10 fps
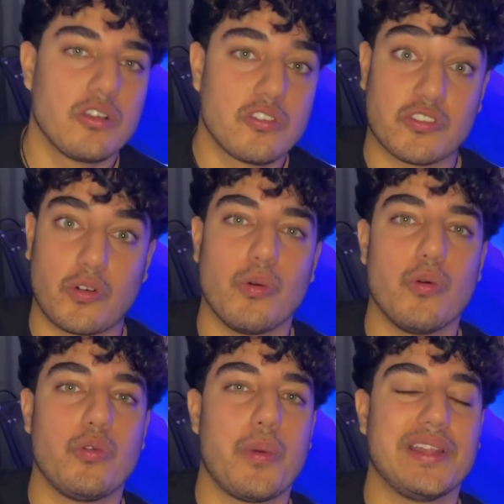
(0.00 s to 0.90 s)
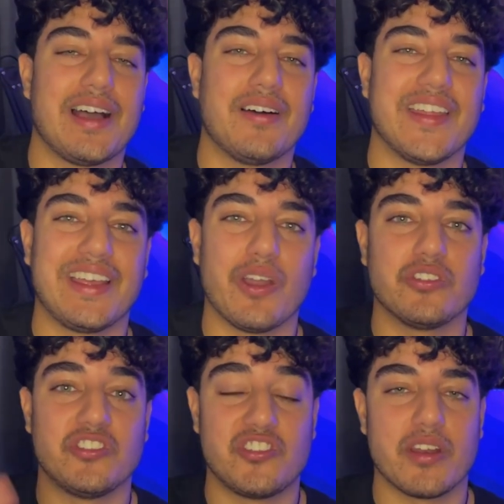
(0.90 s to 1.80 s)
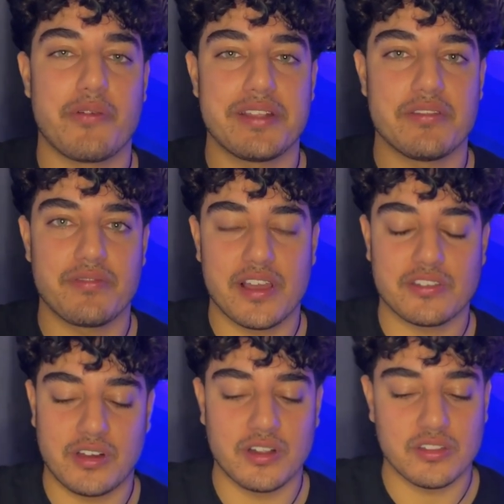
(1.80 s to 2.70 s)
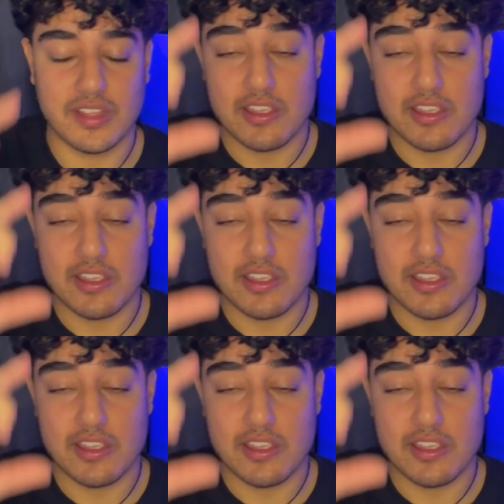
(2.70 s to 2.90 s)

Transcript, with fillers: scroll all the way down and go to generating flashcards.